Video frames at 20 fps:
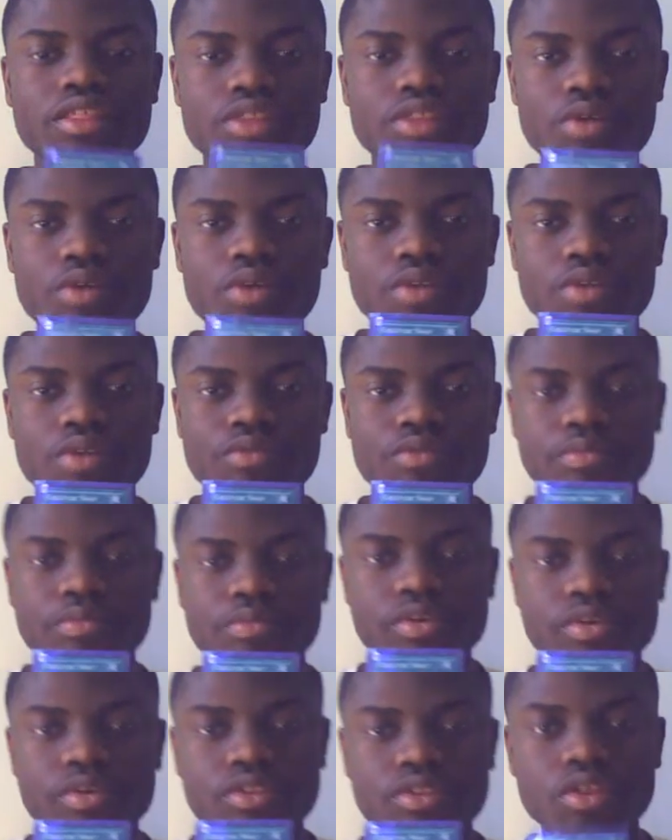low level,
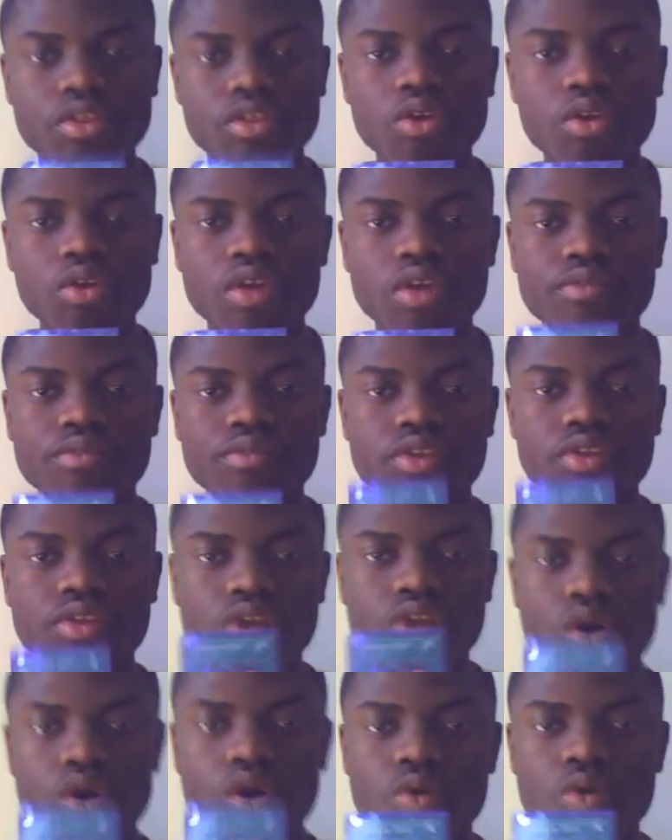
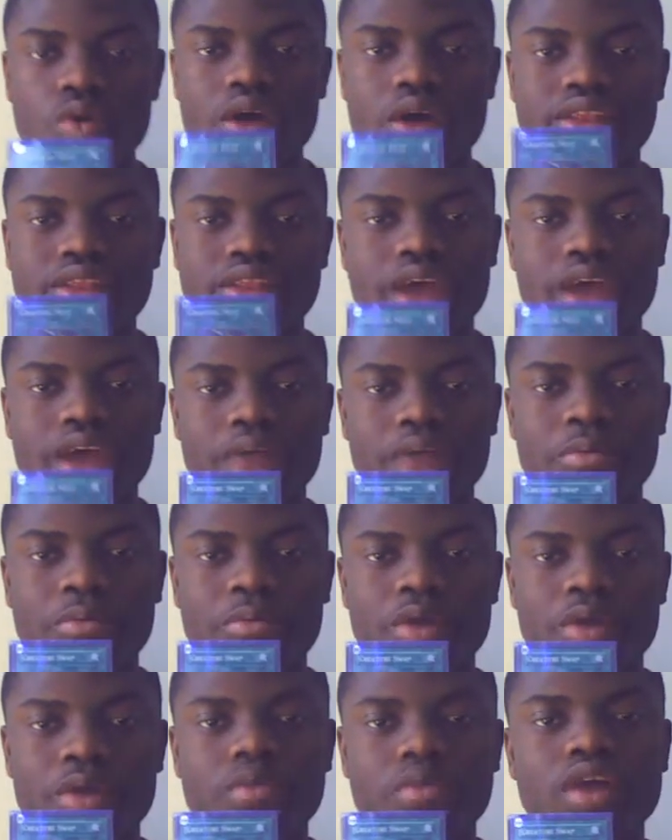low attack
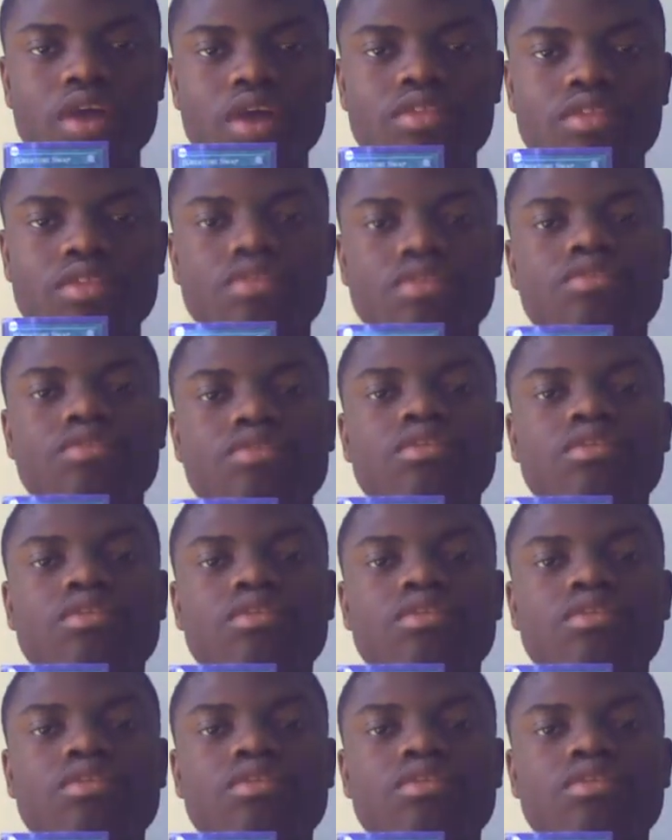point monsters,